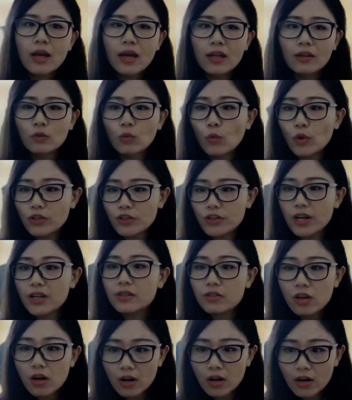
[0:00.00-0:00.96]
which
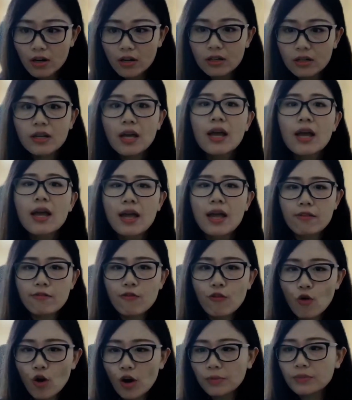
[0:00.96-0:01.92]
in turn
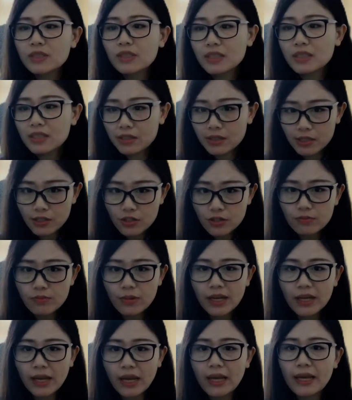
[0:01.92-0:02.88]
informs
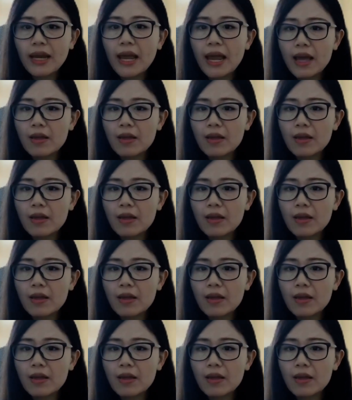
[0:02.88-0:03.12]
decision-making